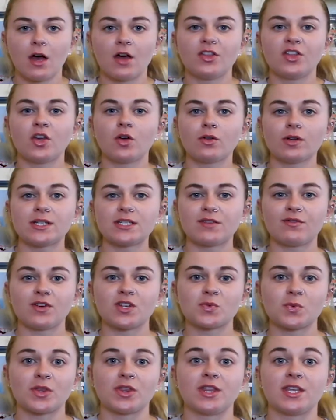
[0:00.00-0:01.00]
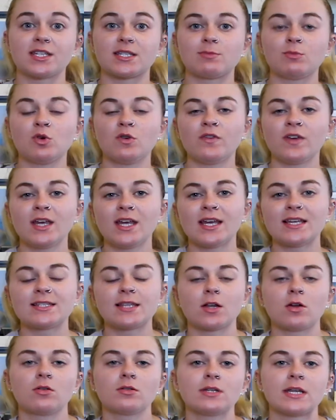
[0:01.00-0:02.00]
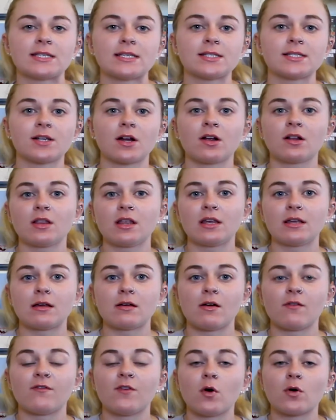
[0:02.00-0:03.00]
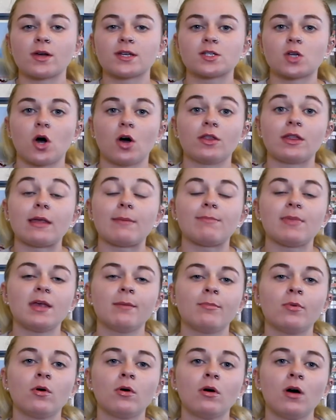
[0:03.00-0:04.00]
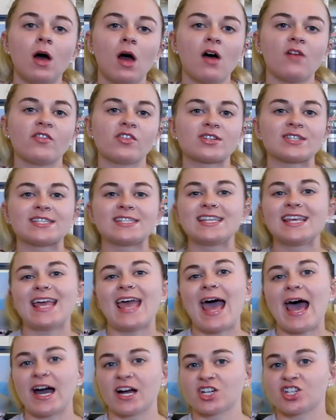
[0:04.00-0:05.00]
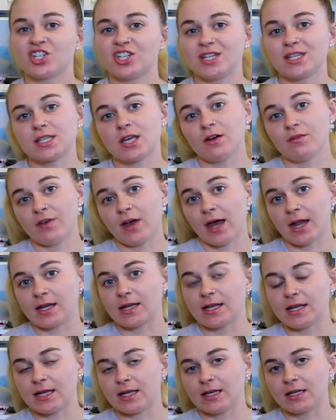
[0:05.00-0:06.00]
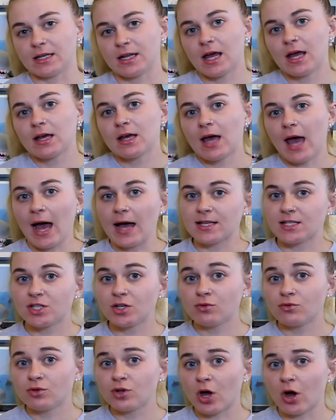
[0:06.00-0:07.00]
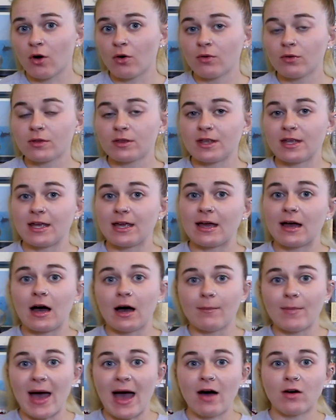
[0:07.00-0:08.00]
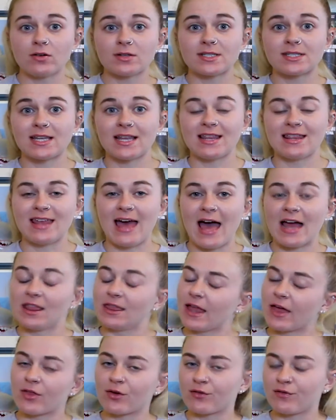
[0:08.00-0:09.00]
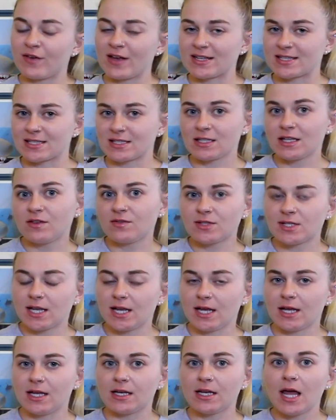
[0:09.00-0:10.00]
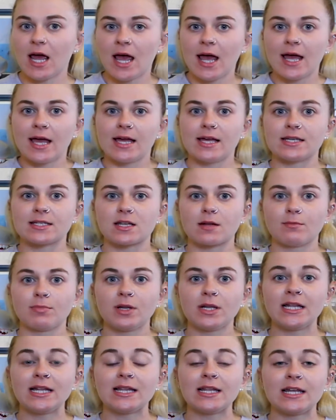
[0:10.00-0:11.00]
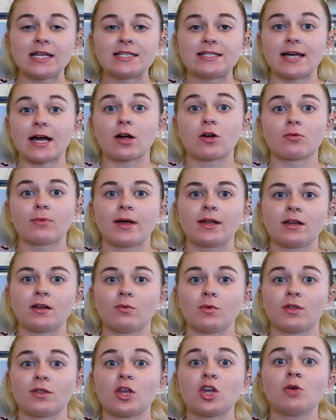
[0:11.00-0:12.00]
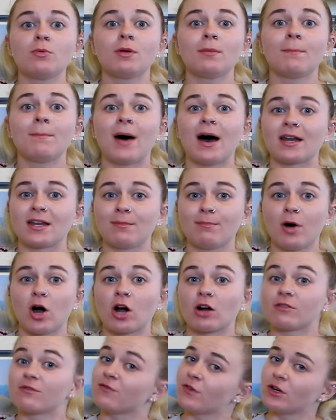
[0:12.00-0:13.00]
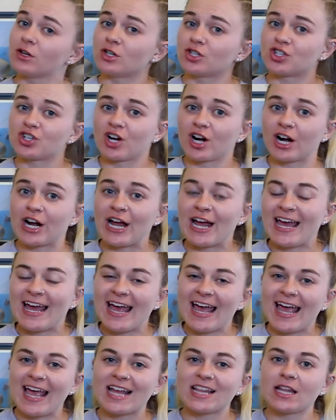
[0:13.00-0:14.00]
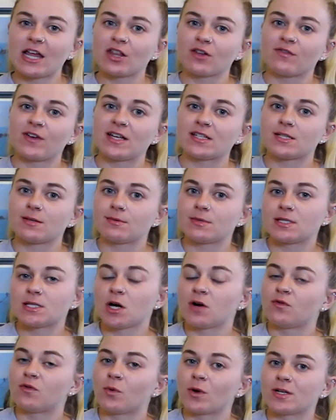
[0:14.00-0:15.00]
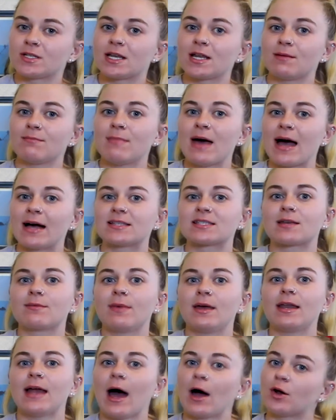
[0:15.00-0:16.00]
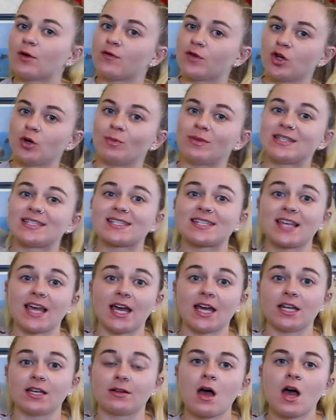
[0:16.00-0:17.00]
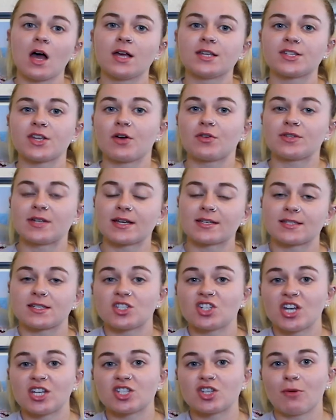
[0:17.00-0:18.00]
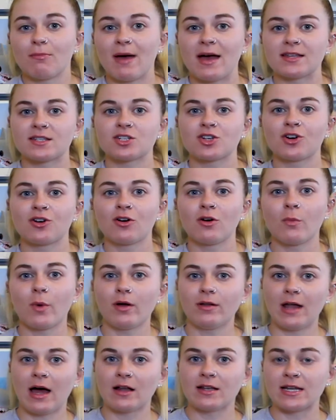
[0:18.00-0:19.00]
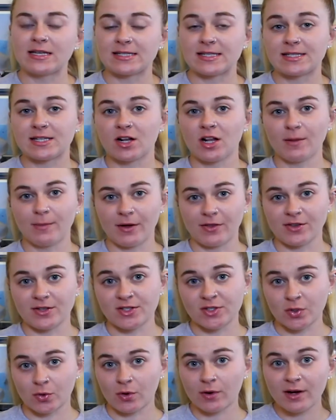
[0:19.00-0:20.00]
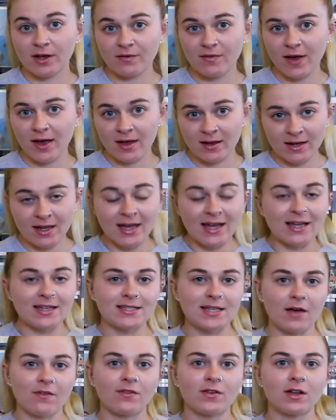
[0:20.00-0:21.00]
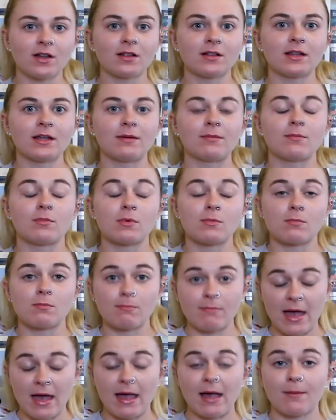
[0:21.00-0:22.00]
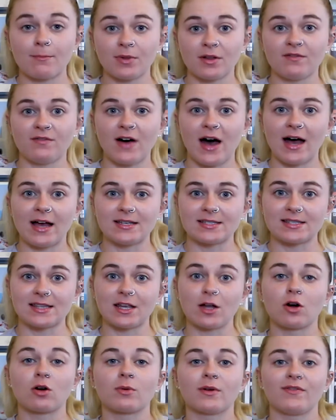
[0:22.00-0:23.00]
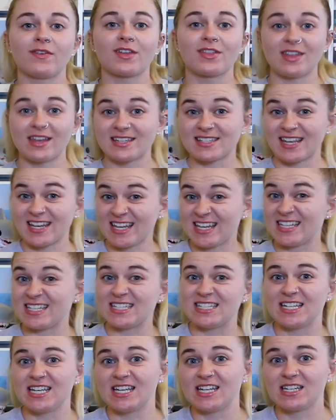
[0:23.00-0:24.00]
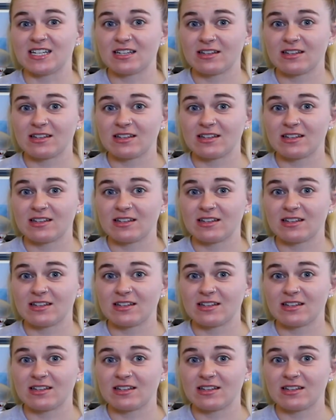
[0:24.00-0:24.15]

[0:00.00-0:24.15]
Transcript: The only difference with this movie is they don't necessarily focus on the people versus the actions of Ed Gein. As you know, the house that Leatherface lives in is completely decorated with human body part furniture, and Leatherface himself wears a mask made out of human skin. So Texas Chainsaw Massacre, while not necessarily about the story of Ed, definitely amplifies the horrific things that he did.